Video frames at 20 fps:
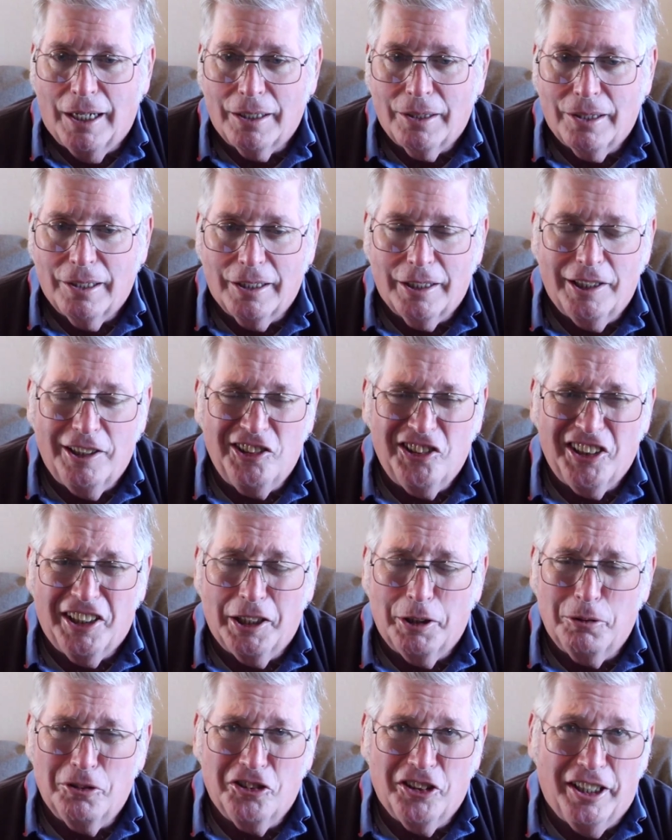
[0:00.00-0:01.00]
I think he
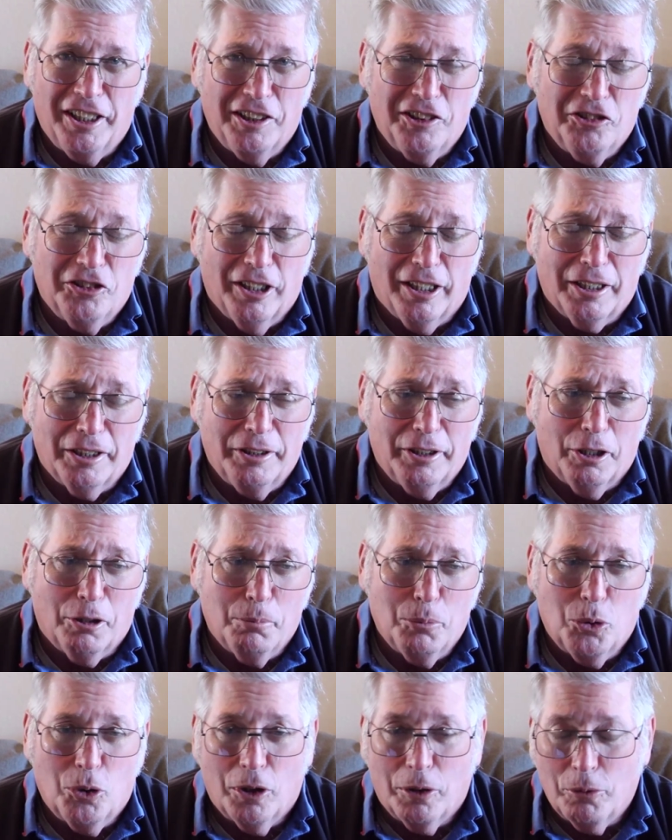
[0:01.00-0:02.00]
said he was 82nd
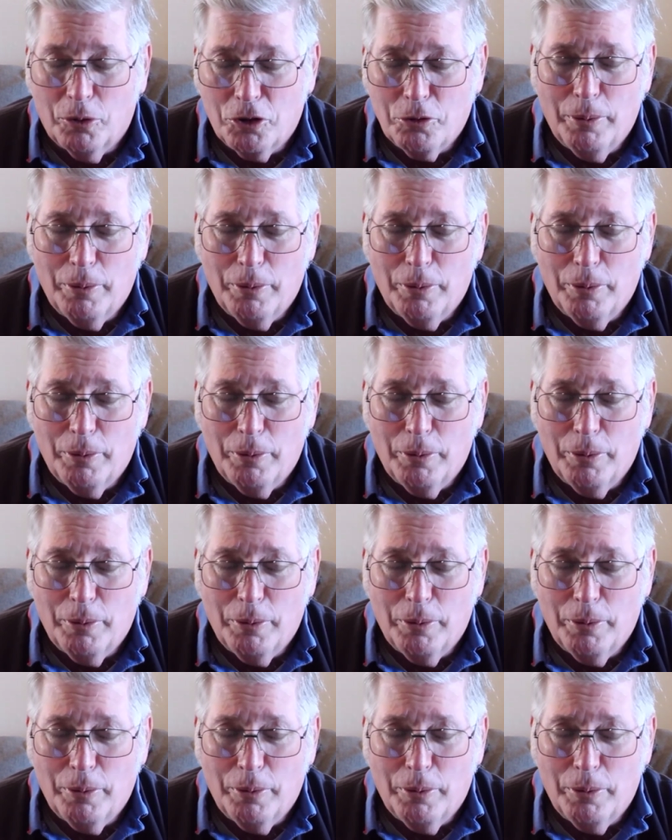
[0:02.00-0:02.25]
Airborne,